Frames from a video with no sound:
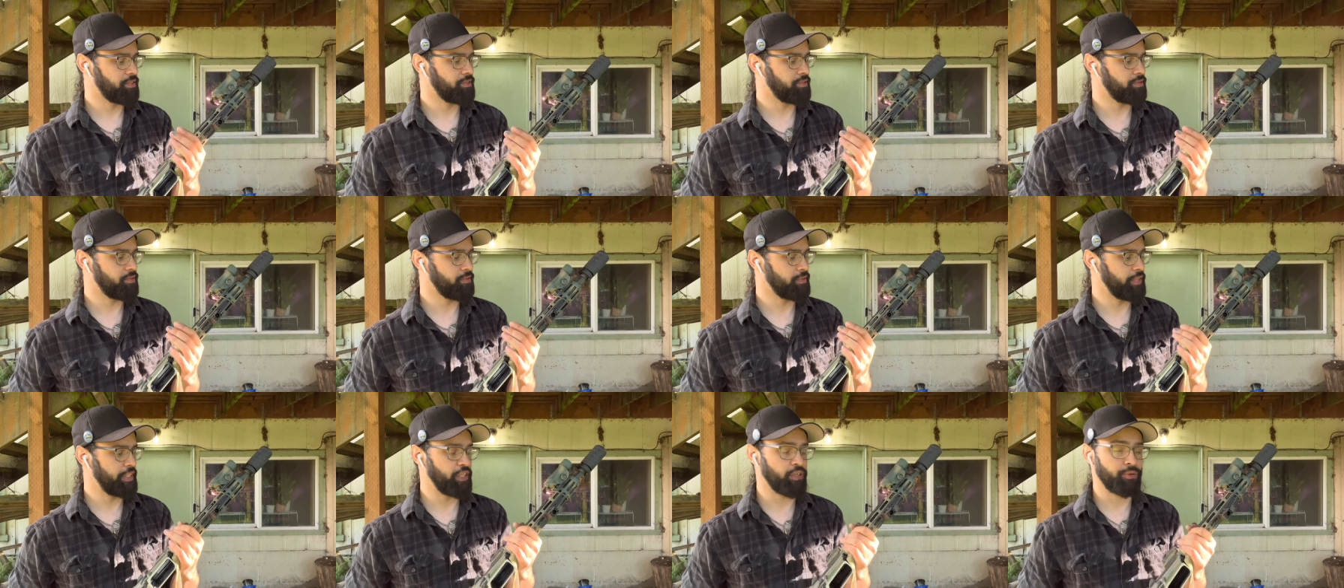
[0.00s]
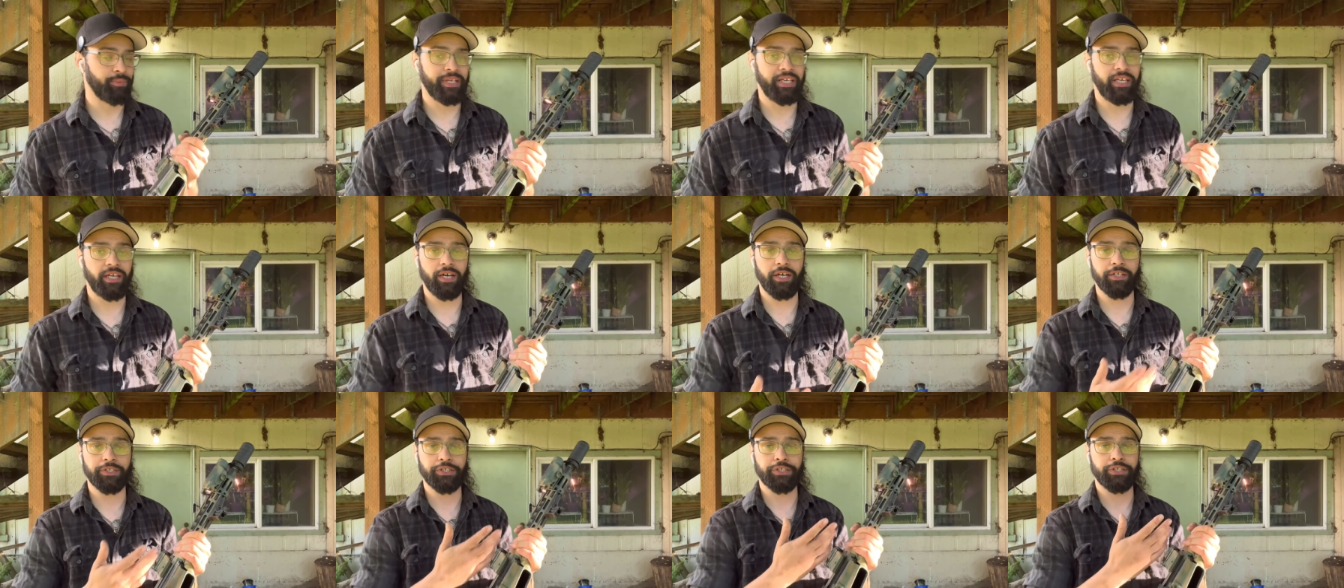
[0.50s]
to hear me
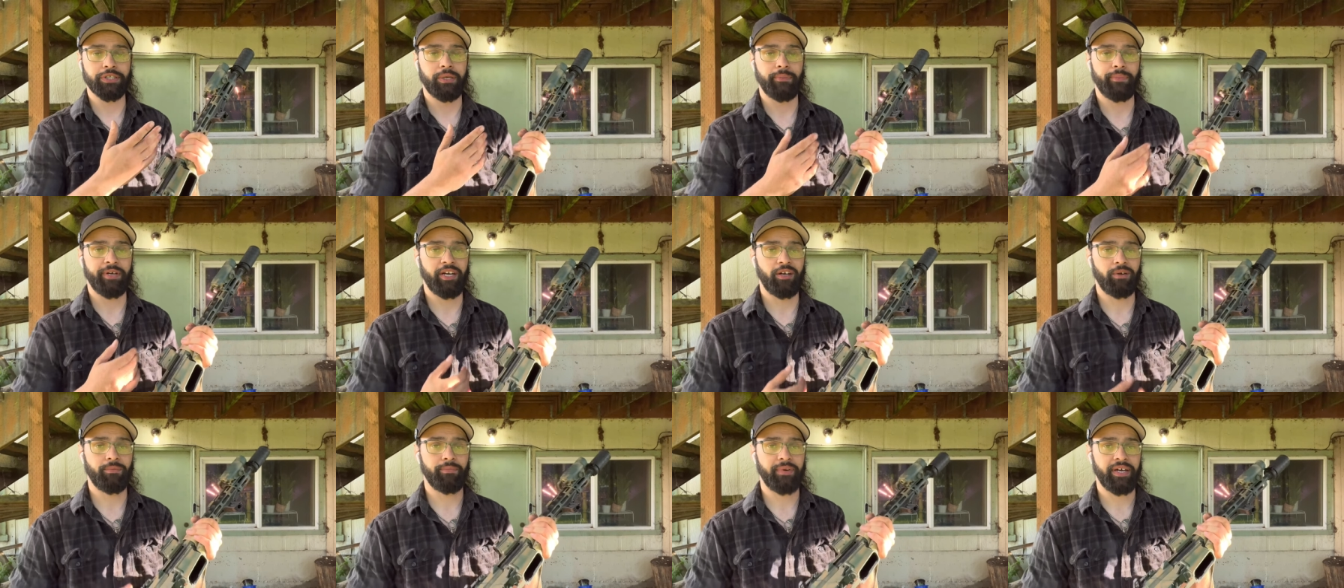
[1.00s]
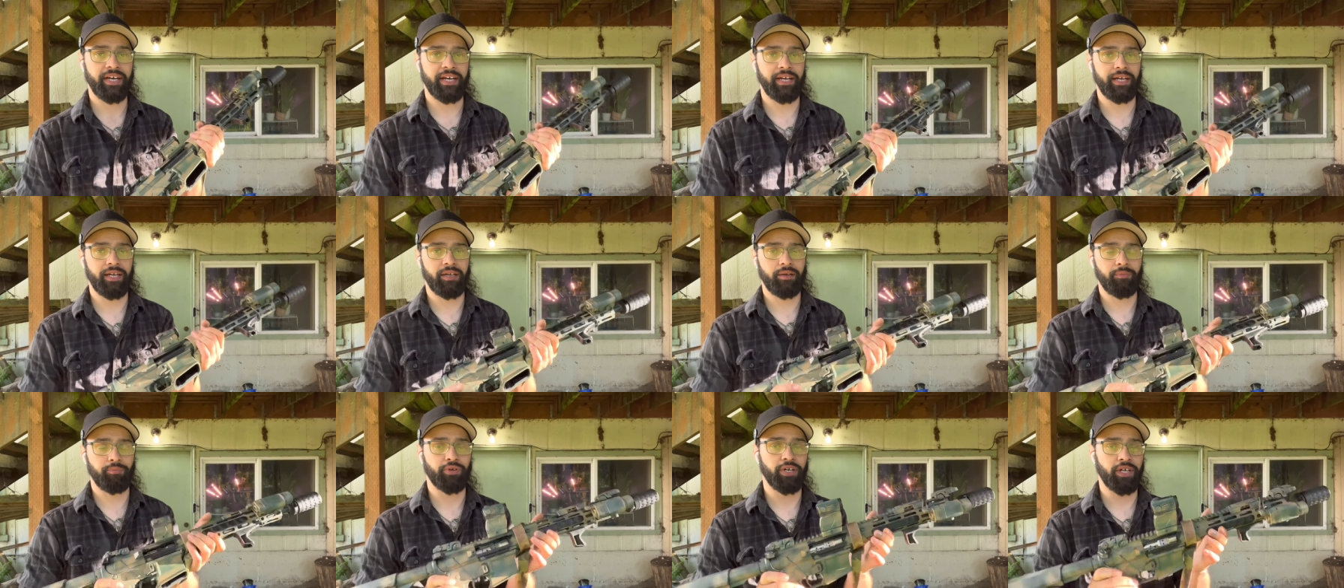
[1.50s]
gush about
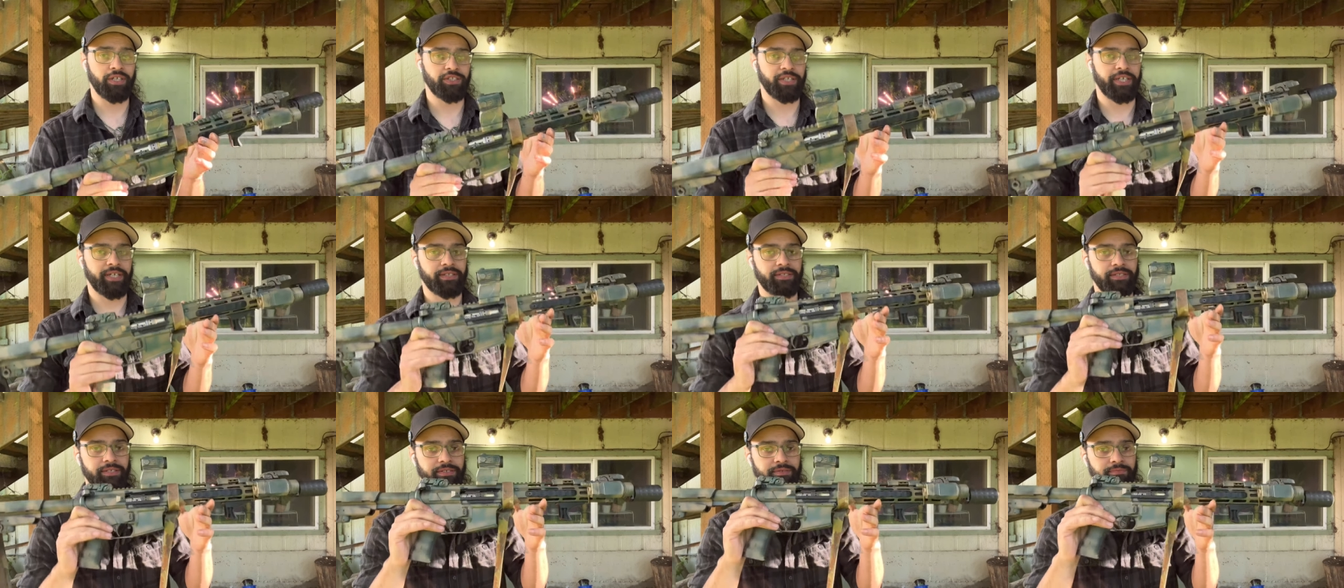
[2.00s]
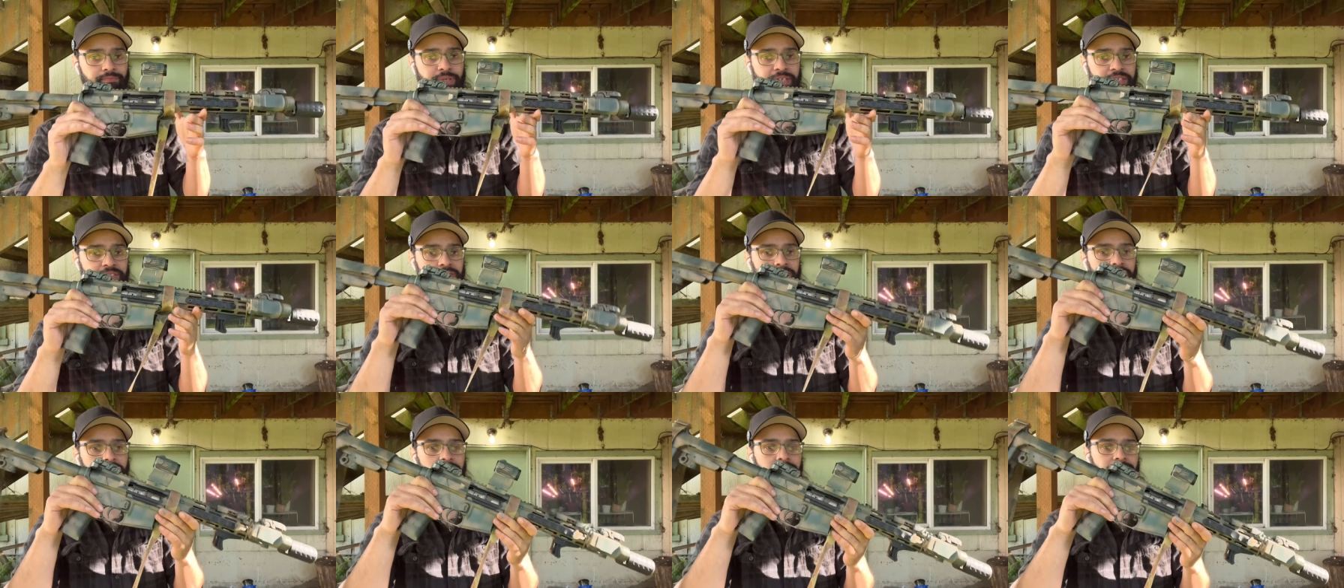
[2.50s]
my project
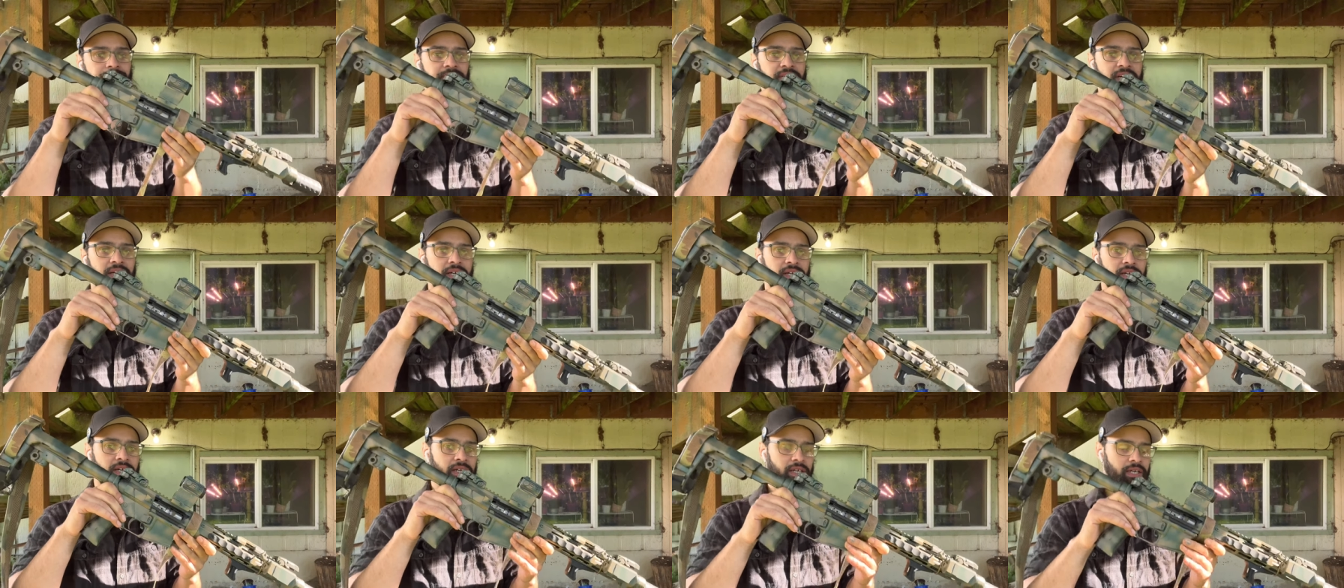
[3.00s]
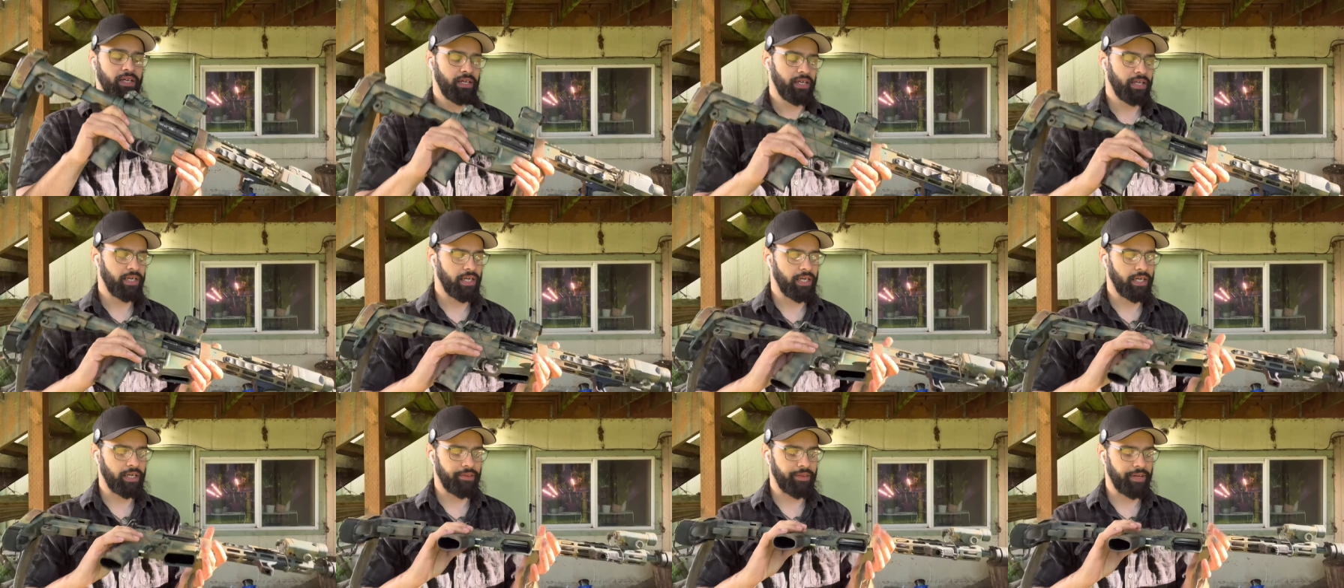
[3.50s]
pistol
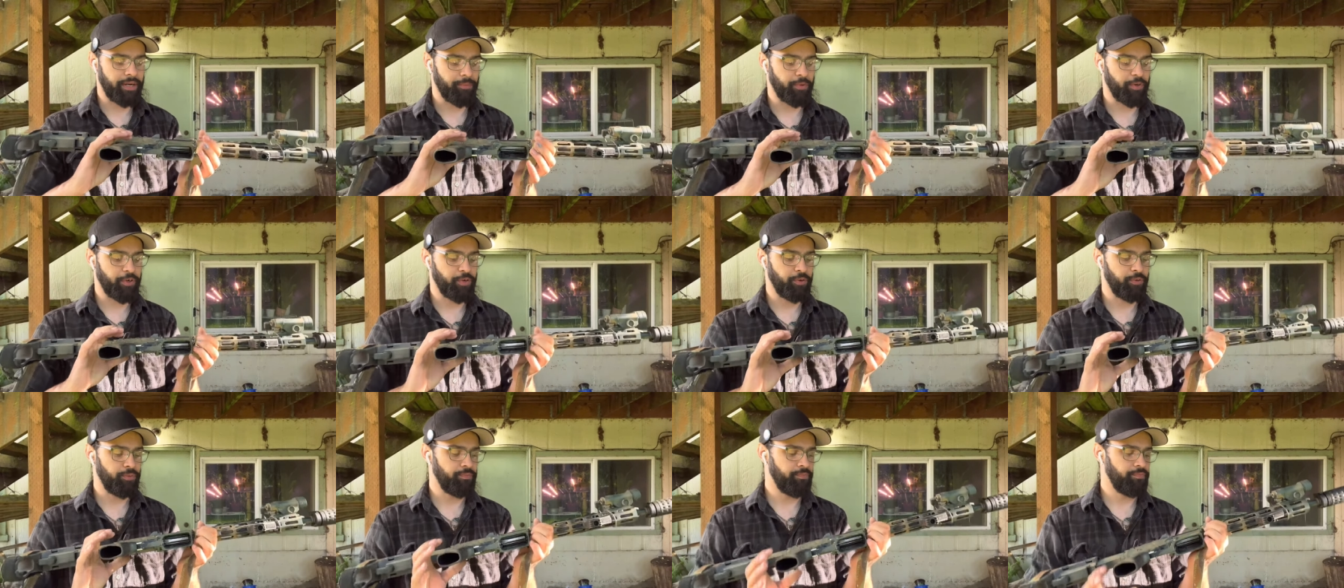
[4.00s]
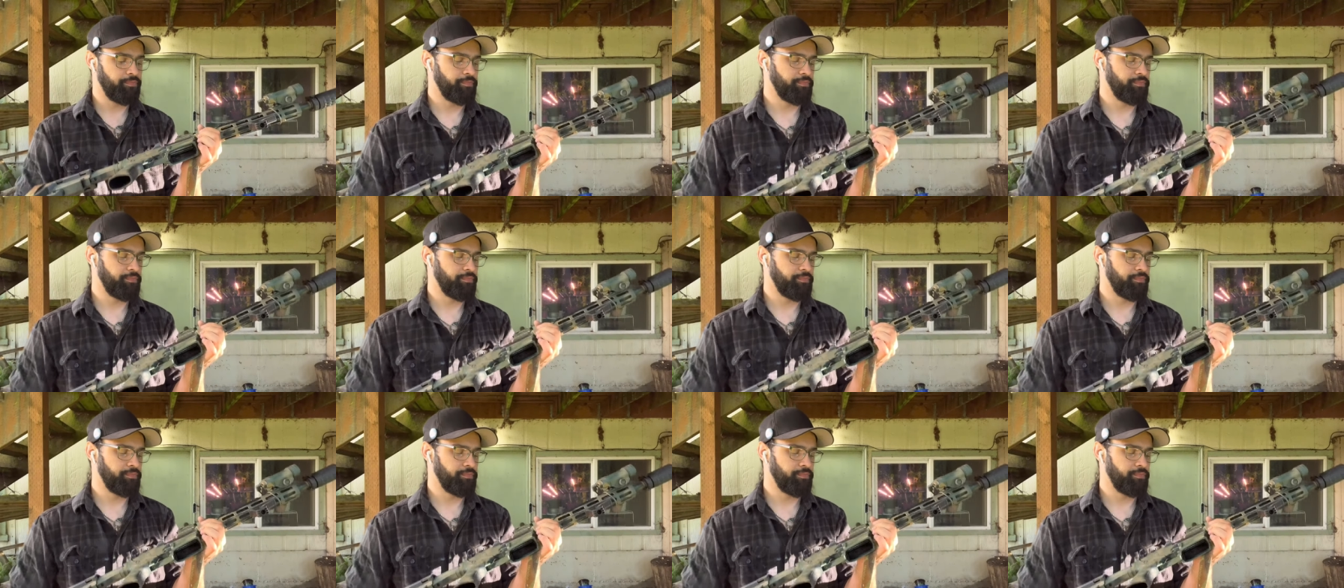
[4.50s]
uh, that I'm going to do